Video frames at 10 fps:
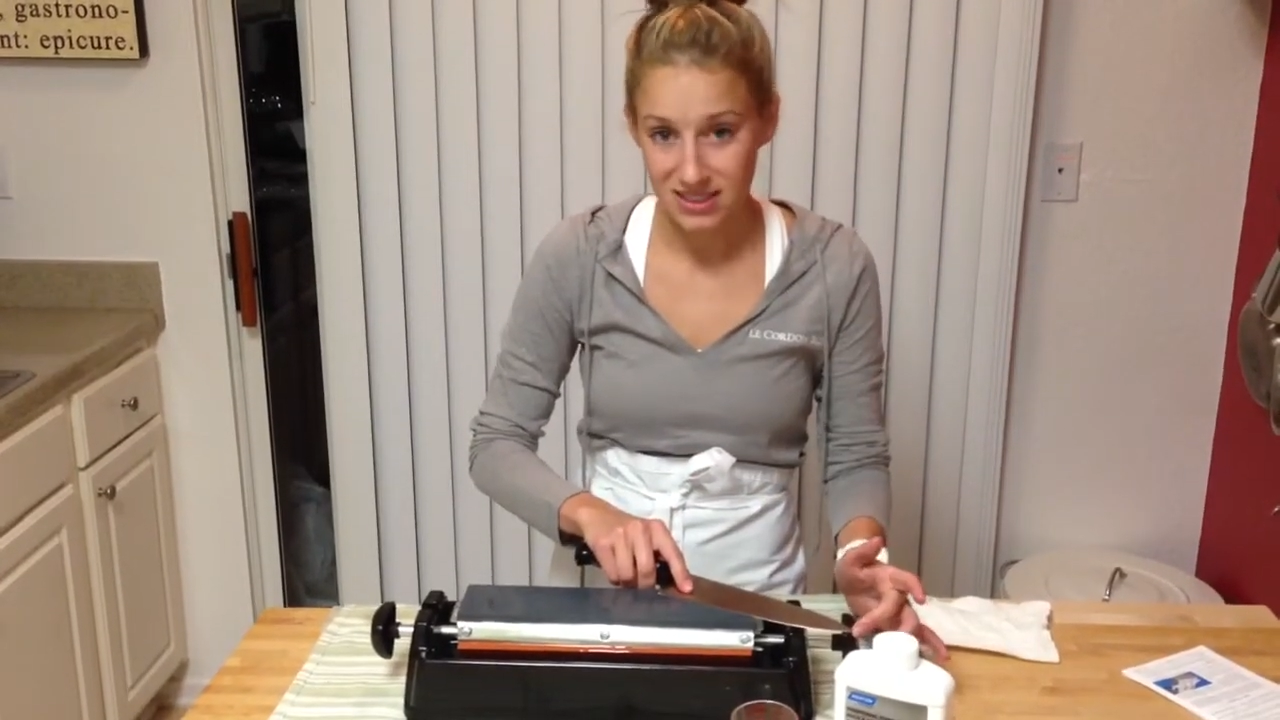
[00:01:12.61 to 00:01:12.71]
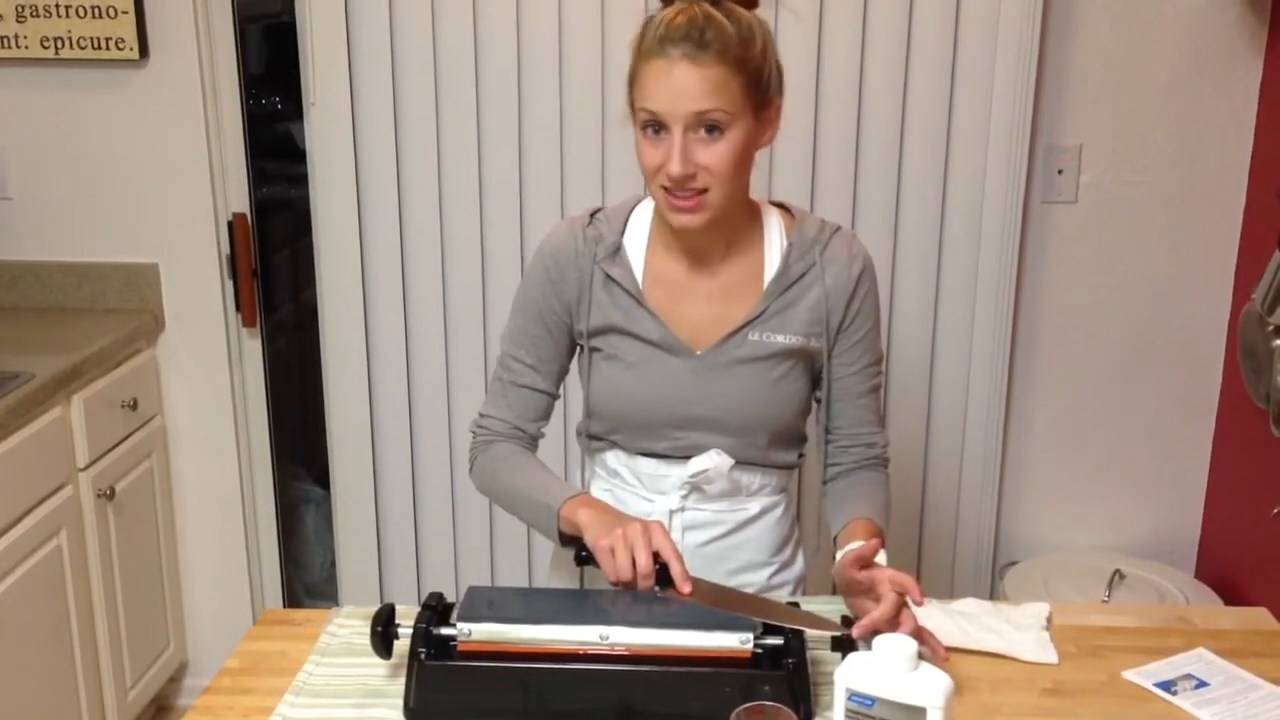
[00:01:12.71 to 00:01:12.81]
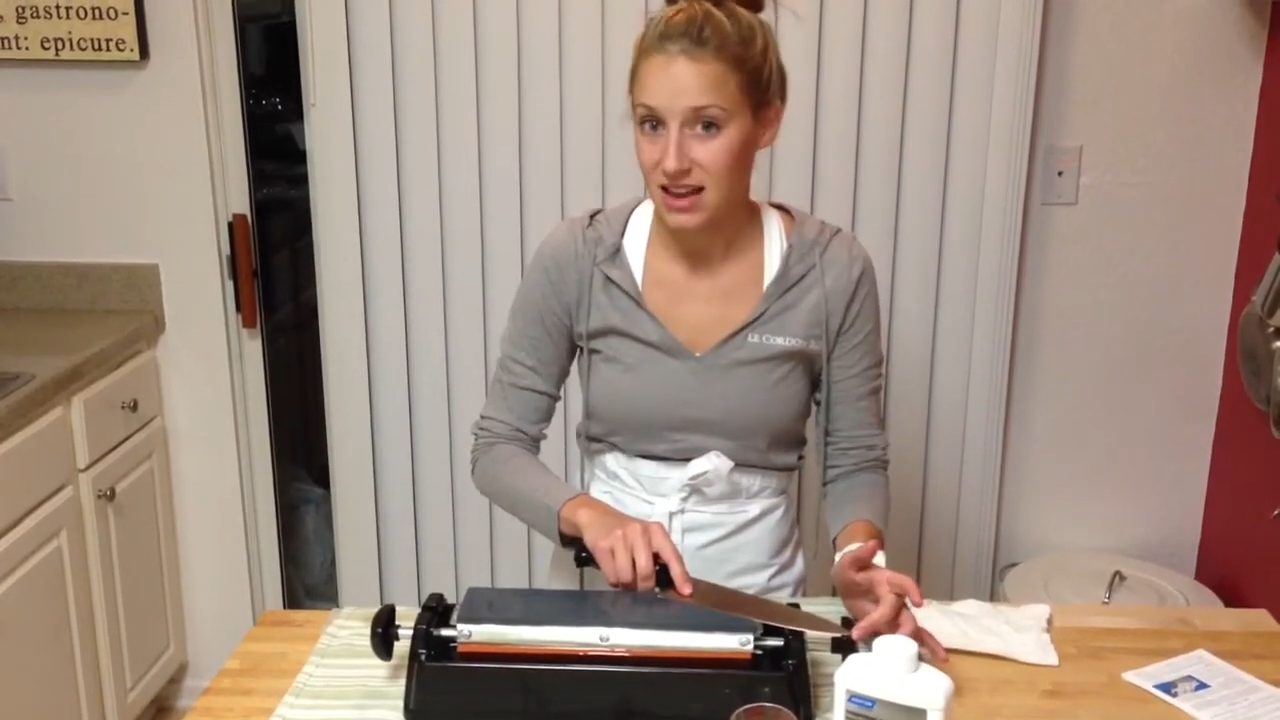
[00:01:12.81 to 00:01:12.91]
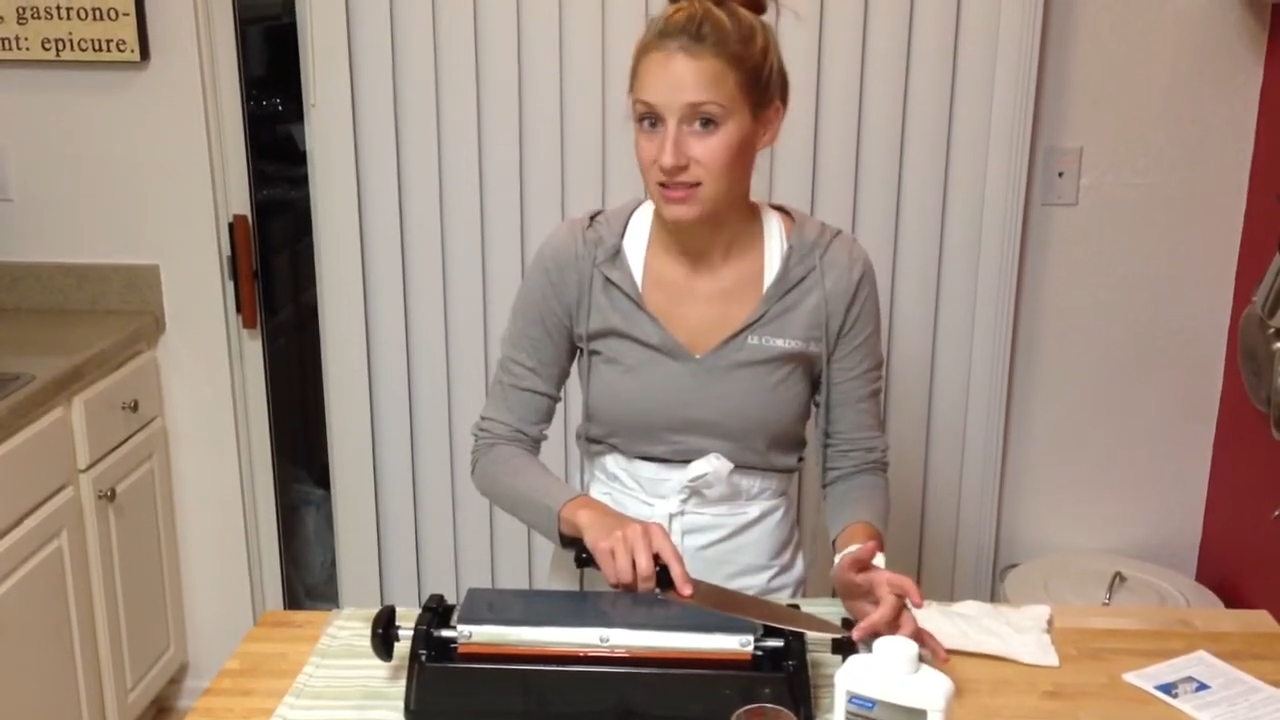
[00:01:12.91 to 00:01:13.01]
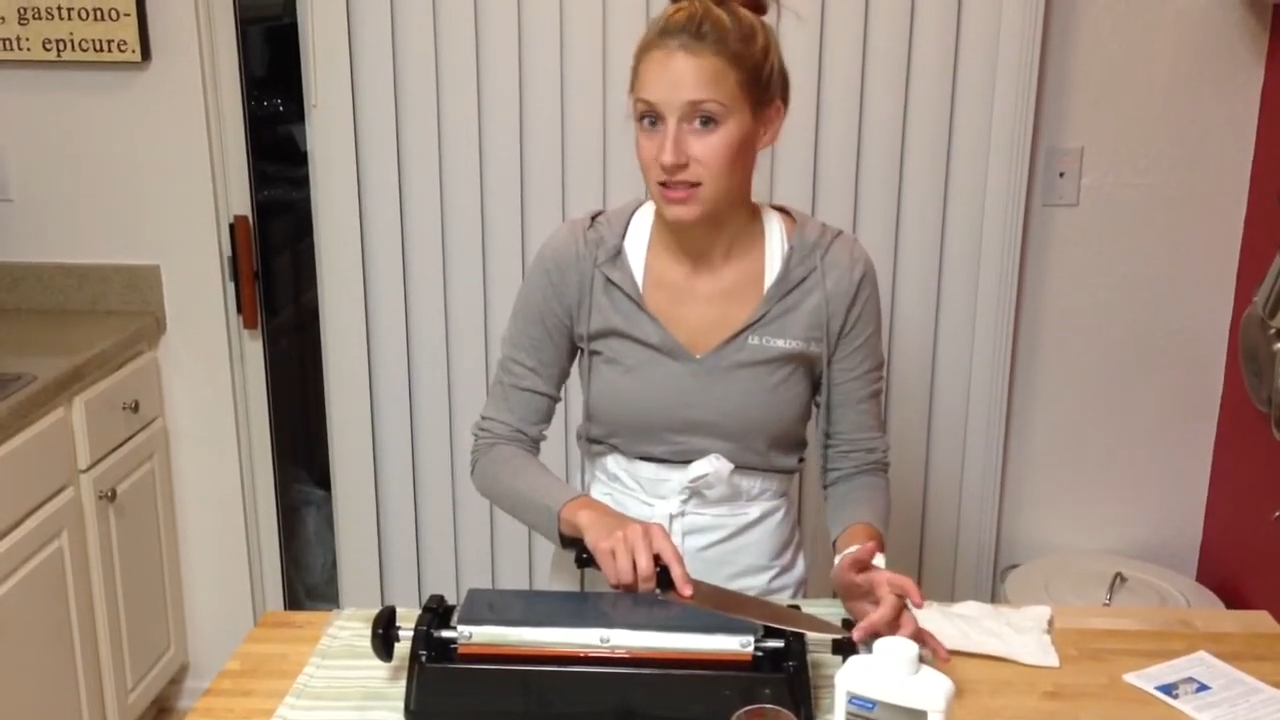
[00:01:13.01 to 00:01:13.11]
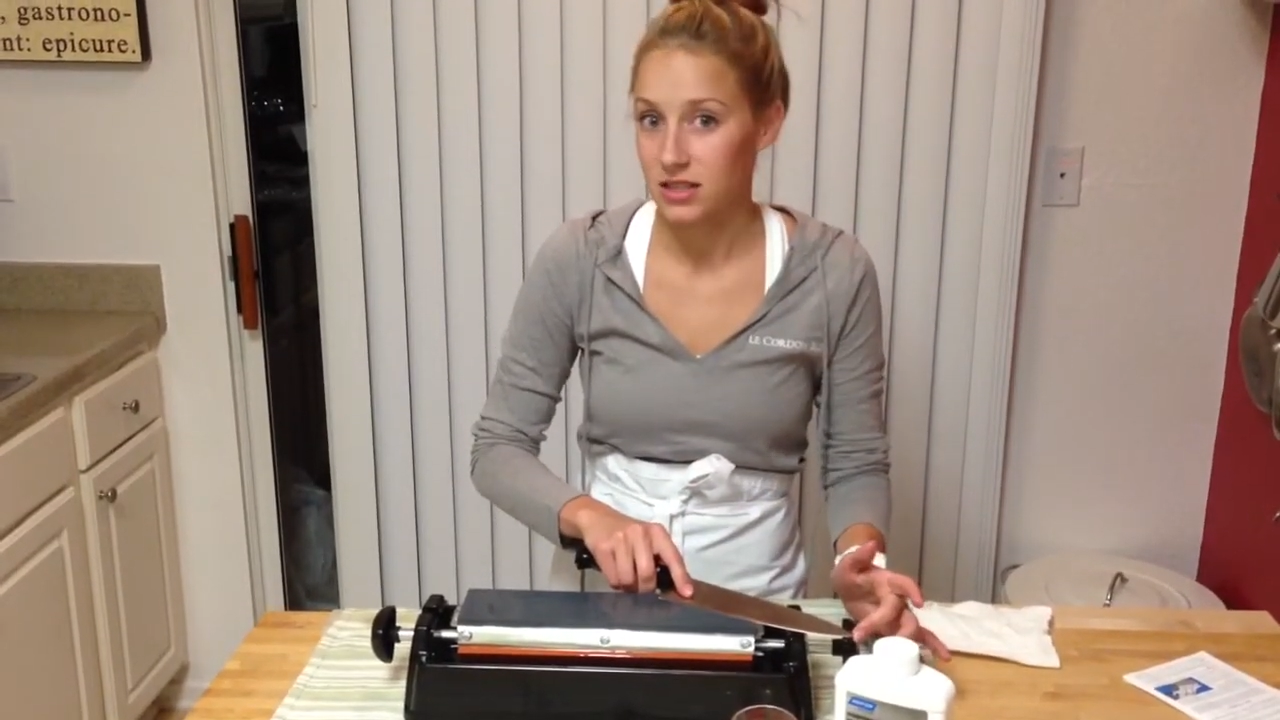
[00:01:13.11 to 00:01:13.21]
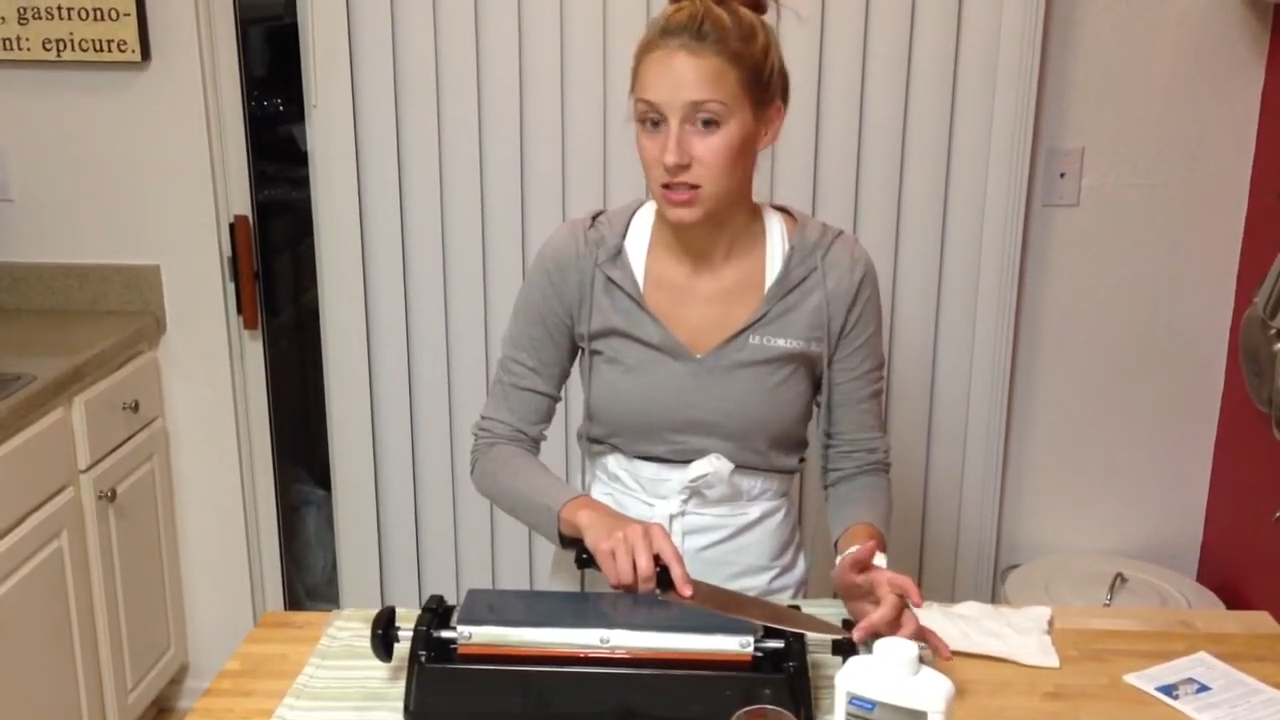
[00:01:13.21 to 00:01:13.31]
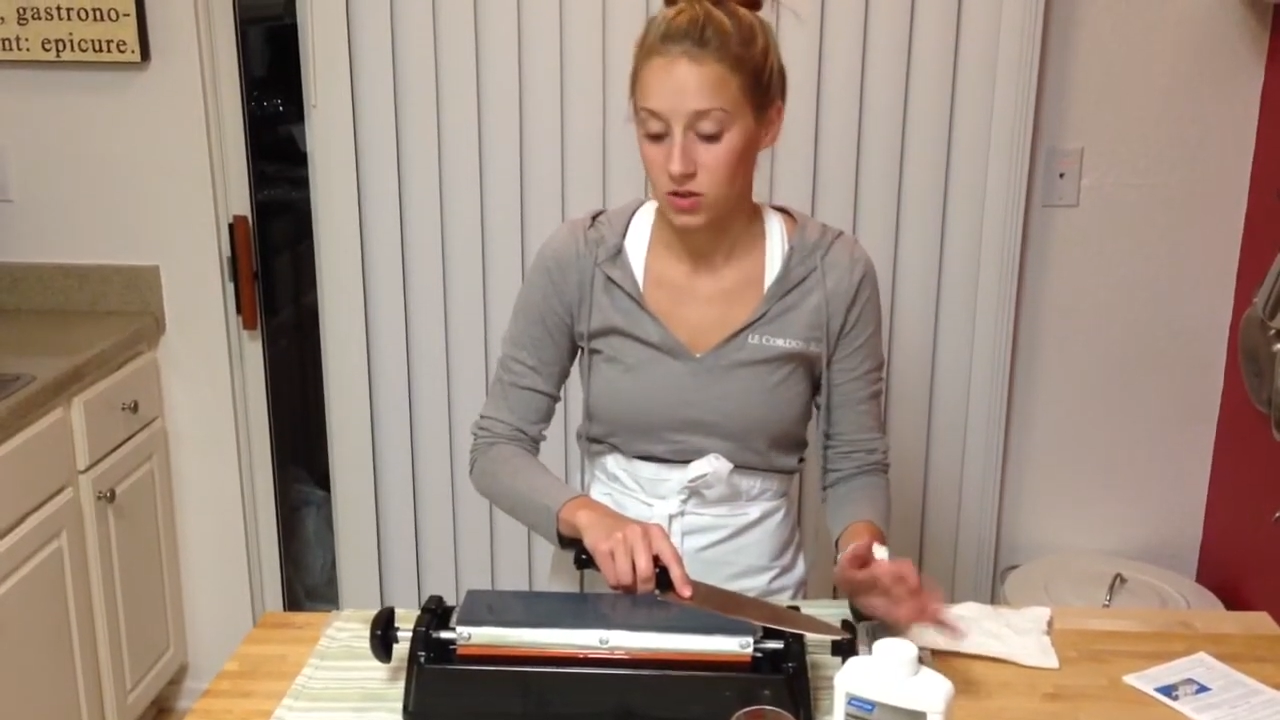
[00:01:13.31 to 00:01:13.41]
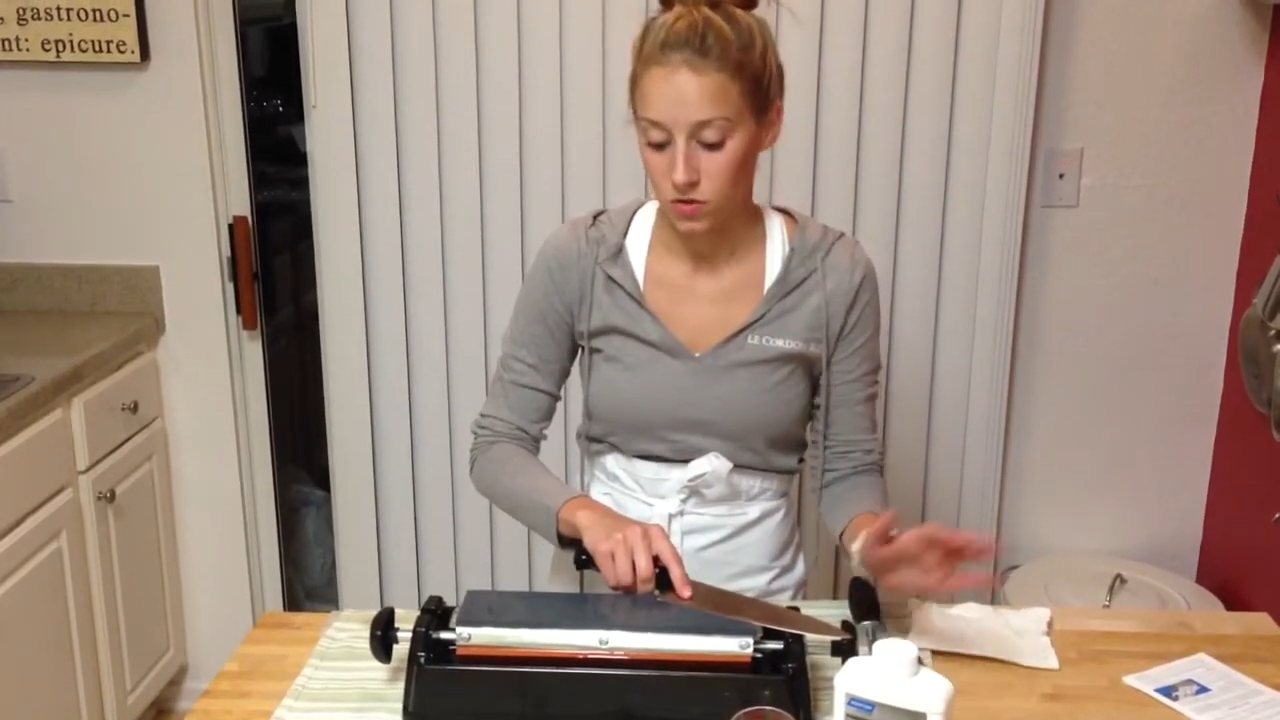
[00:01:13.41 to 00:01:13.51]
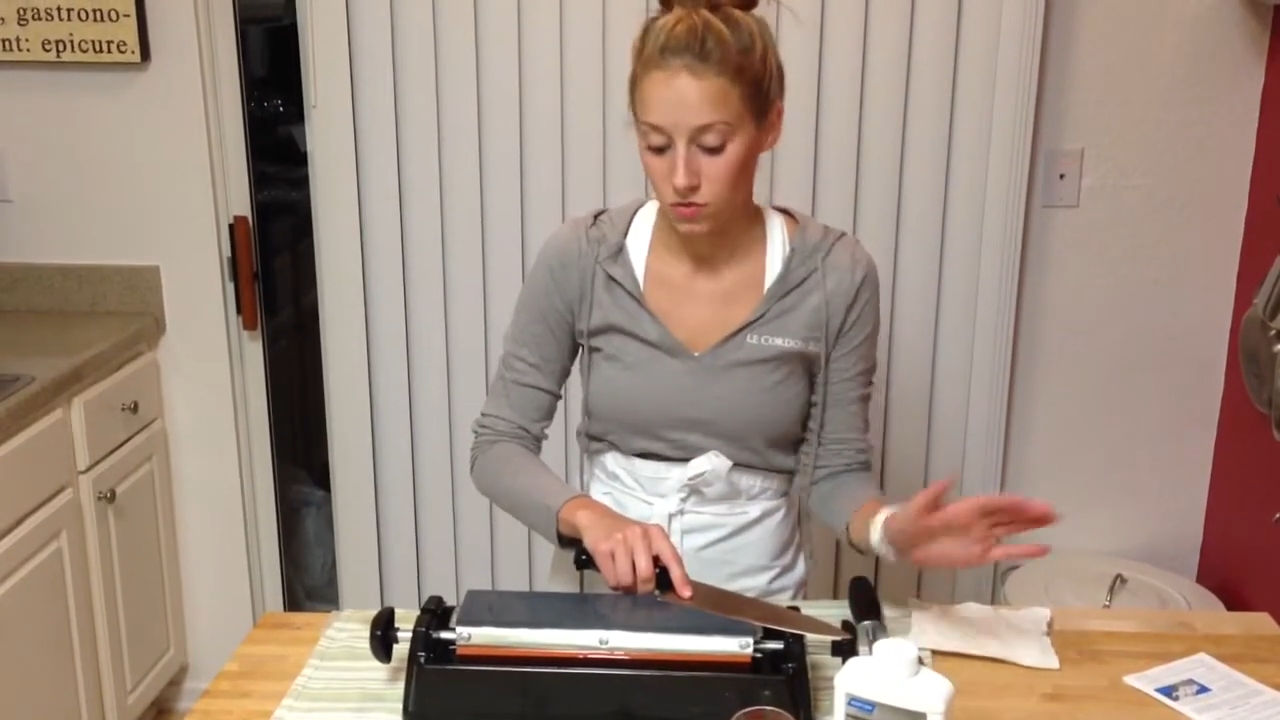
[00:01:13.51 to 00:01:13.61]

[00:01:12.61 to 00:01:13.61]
the last thing to